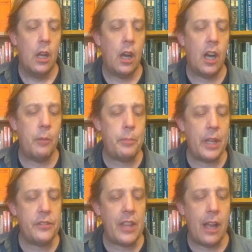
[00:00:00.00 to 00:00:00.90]
Uh,
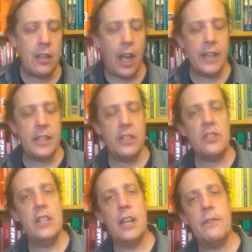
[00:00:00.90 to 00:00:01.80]
but that idea is
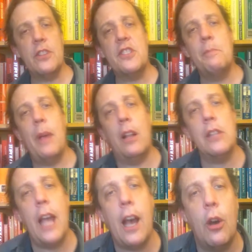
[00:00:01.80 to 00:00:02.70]
never
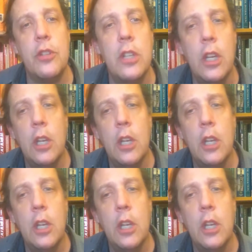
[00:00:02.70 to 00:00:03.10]
spelled out